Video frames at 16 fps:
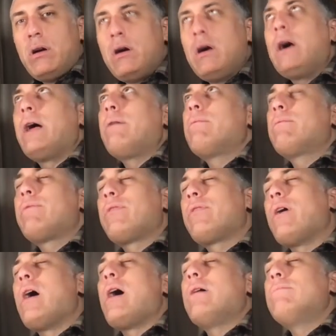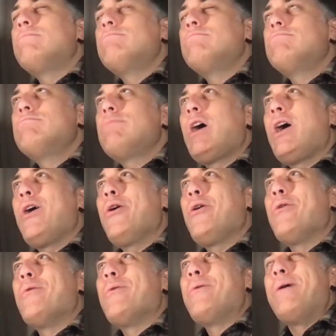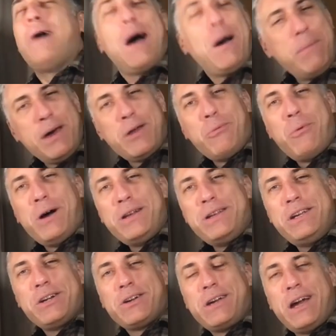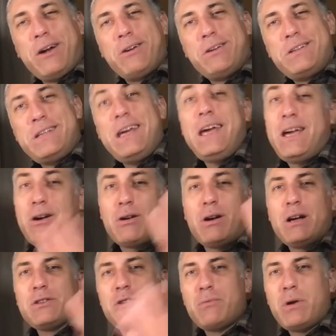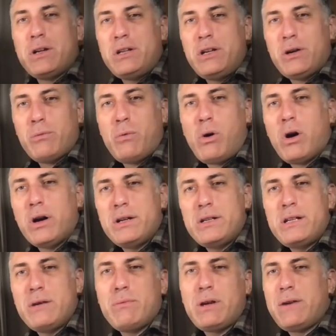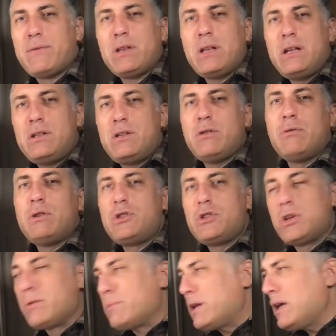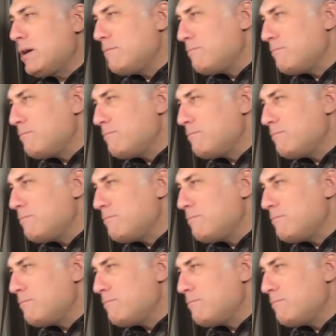I thought, Oh, how about a one year guarantee or else a one year warranty, whatever they do in Germany.